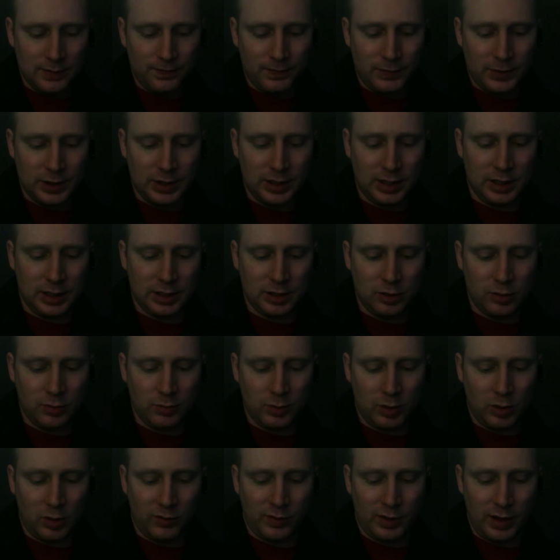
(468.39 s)
Zin zoomed
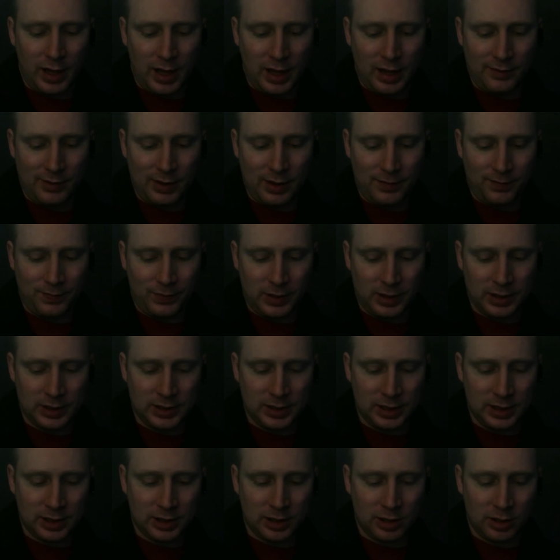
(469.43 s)
over to Ava. He
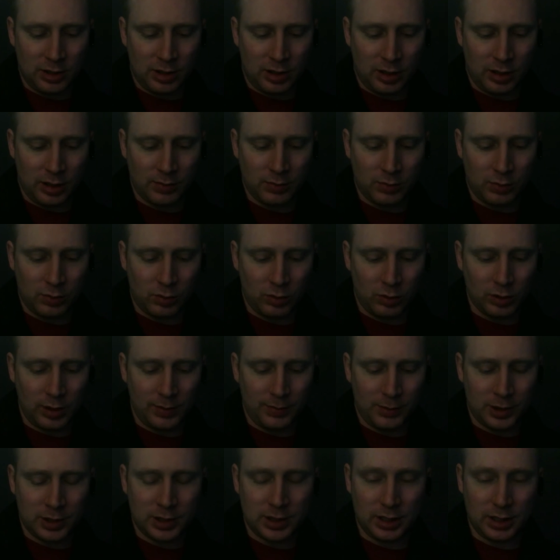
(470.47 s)
seized her arm, rolled up her
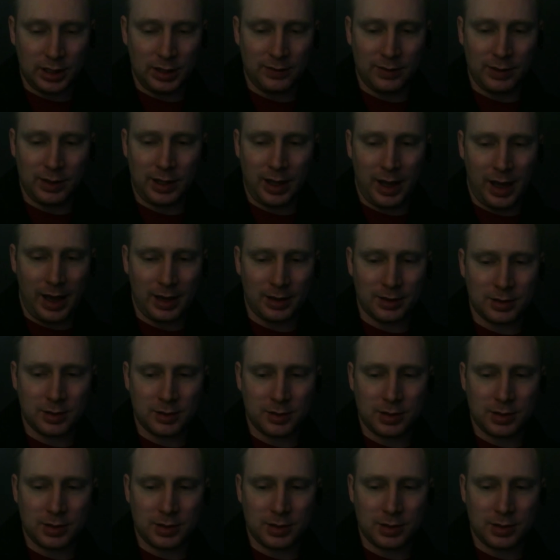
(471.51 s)
sleeve, and gasped.